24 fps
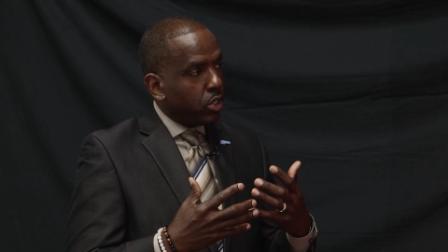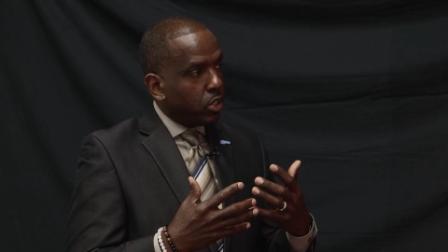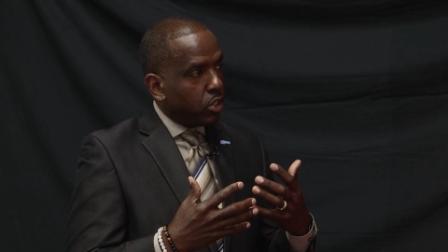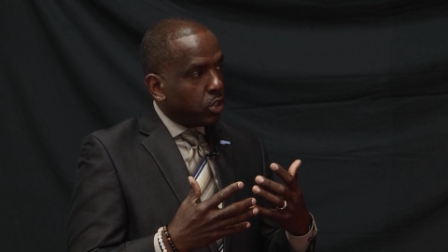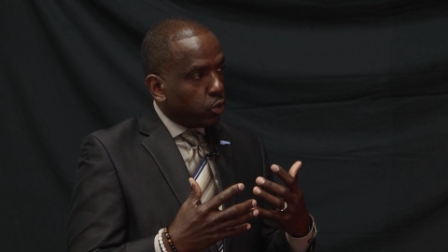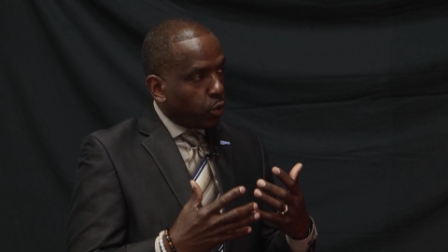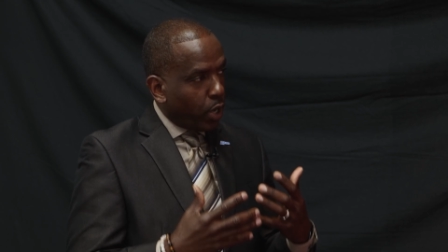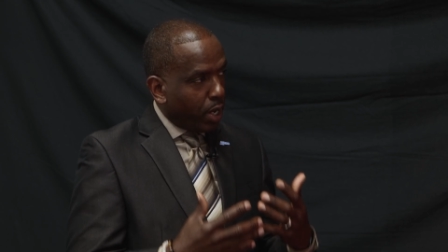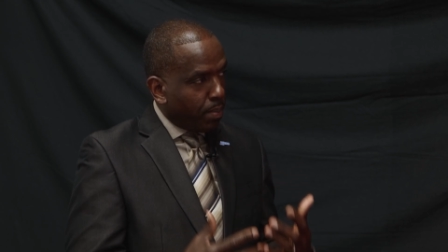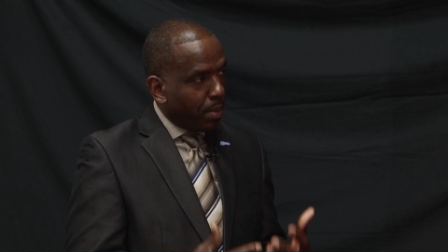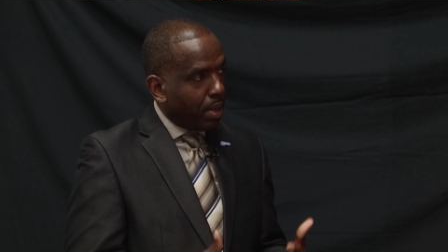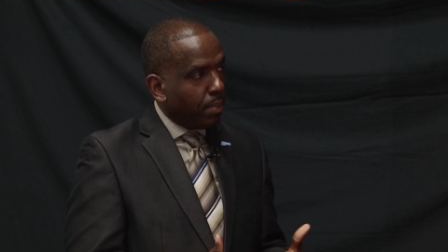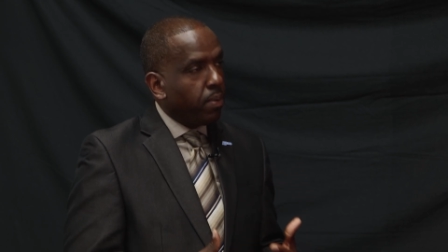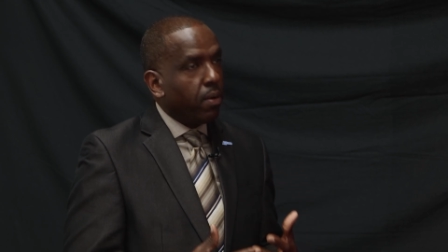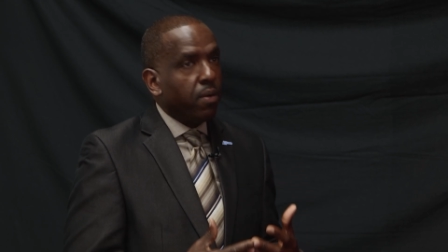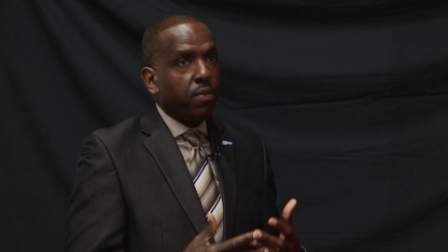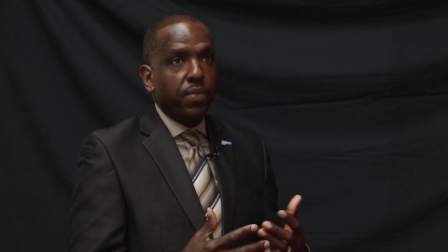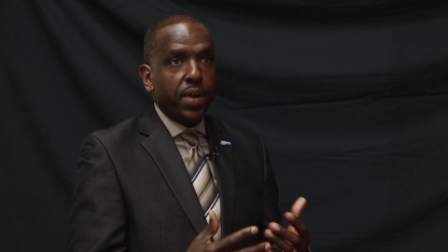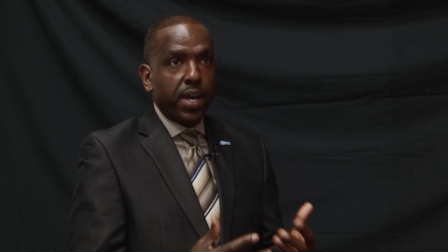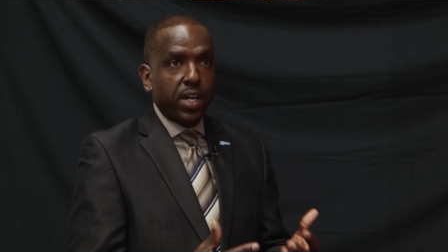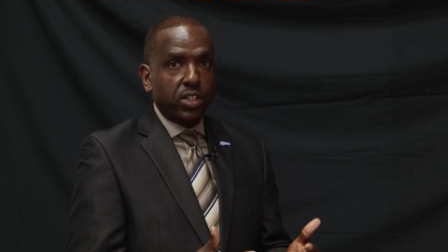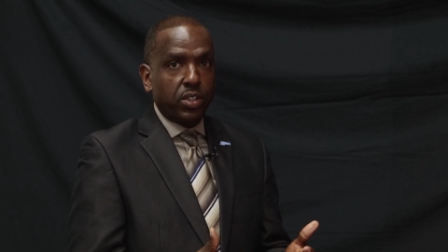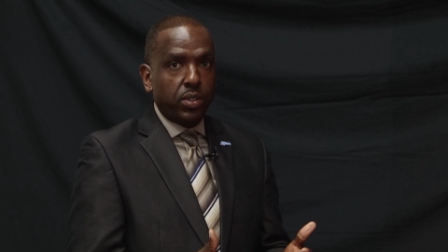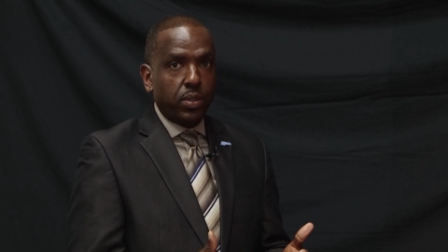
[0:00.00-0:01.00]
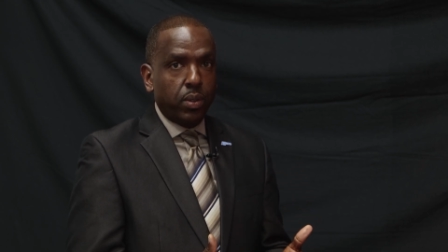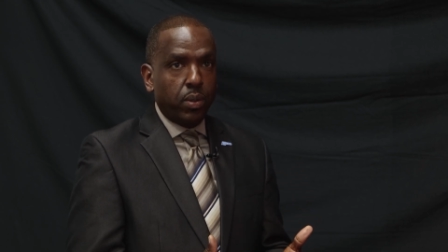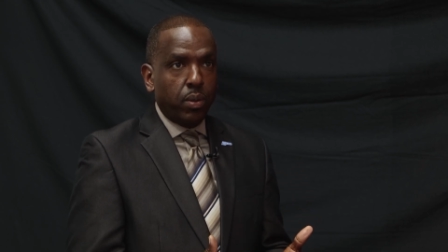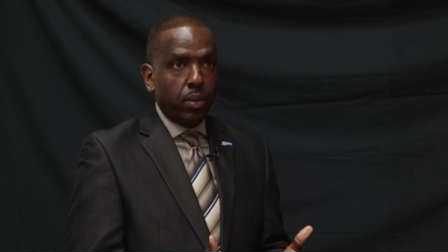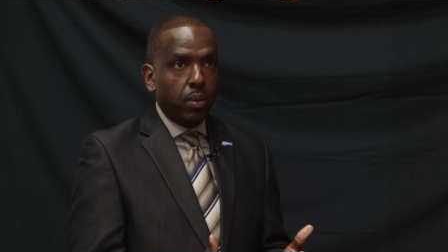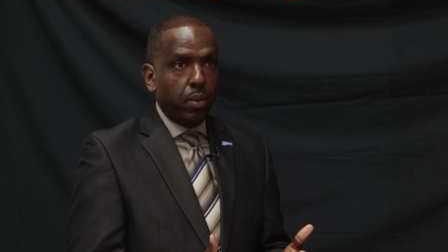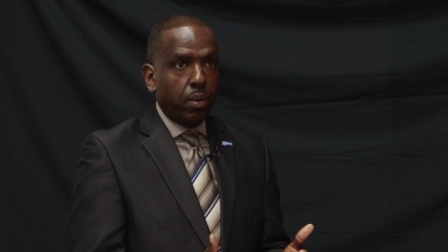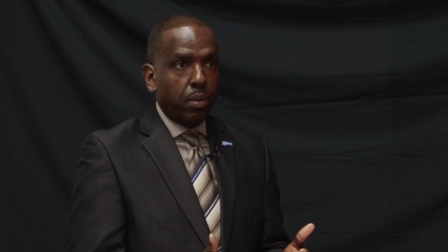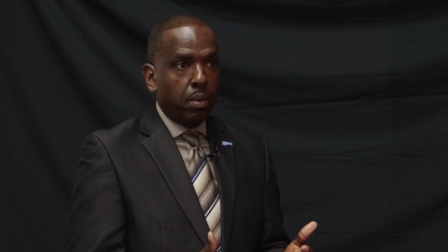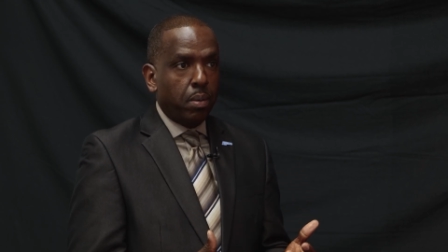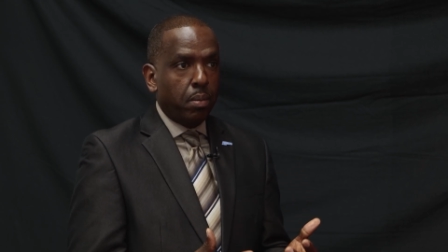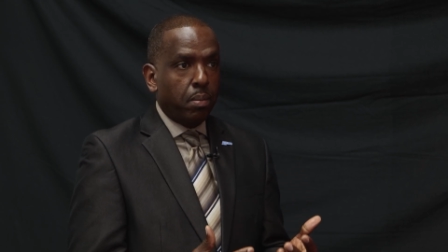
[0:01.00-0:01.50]
treatment
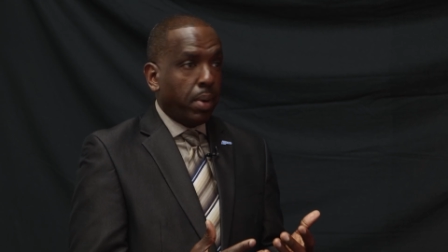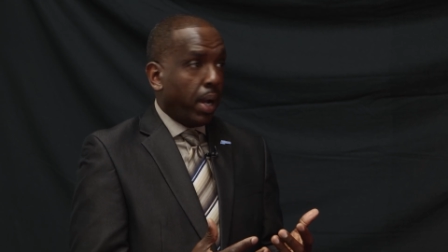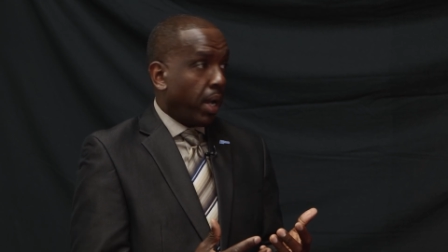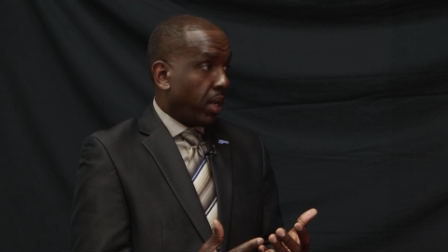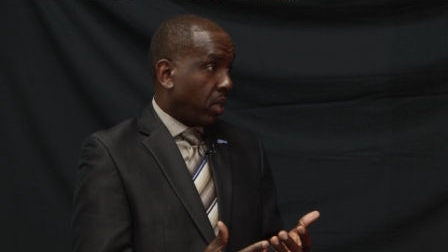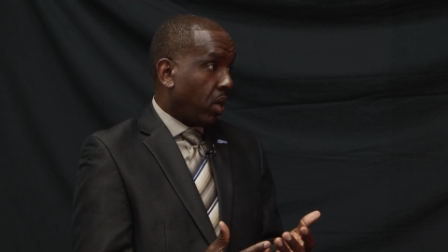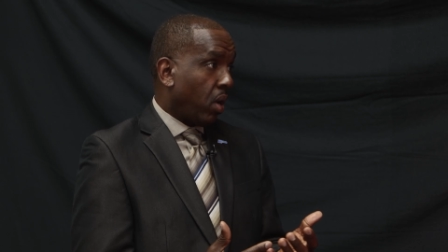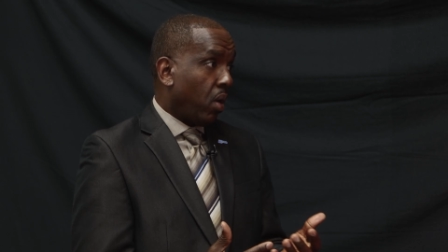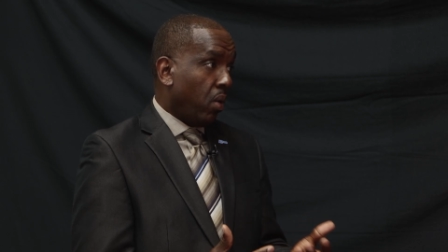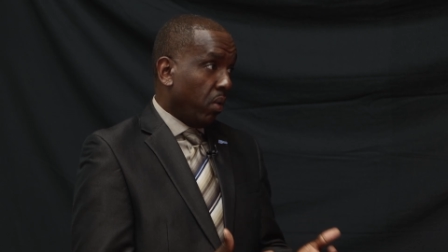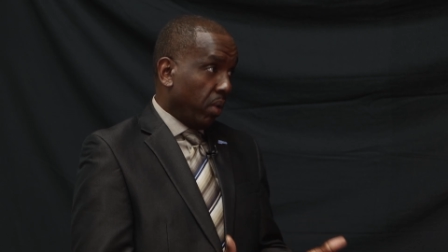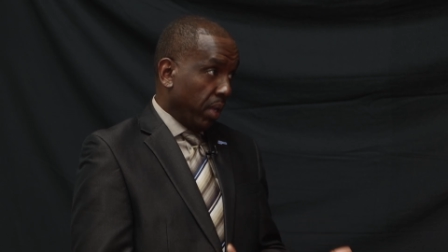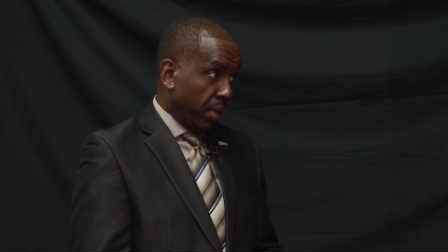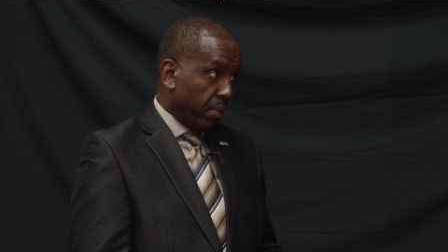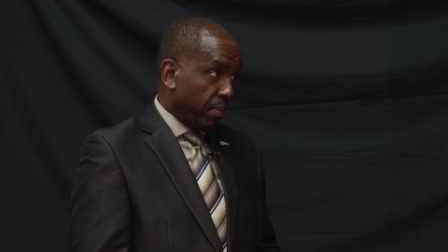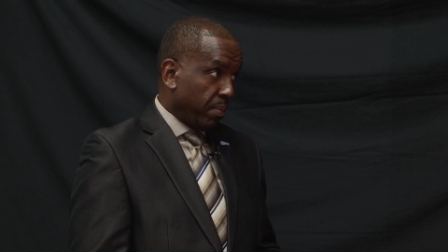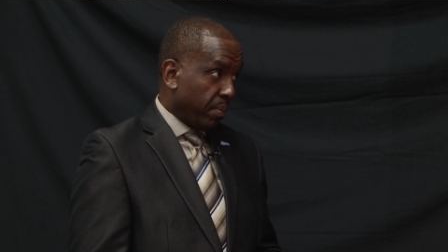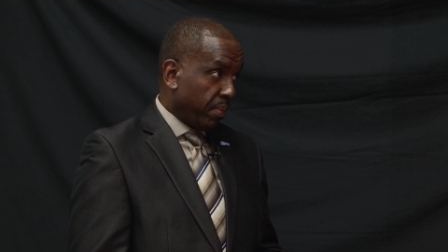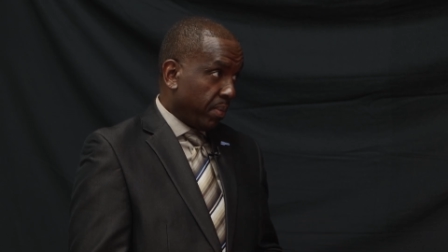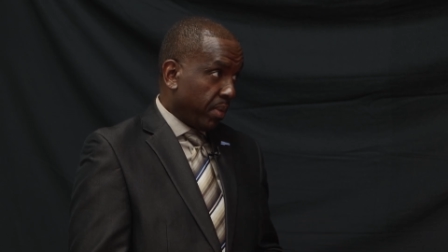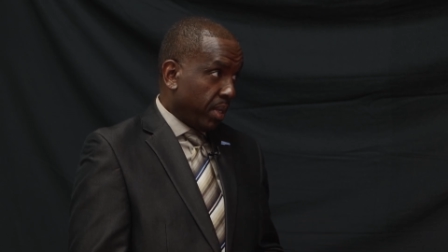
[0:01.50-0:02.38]
professional by calling.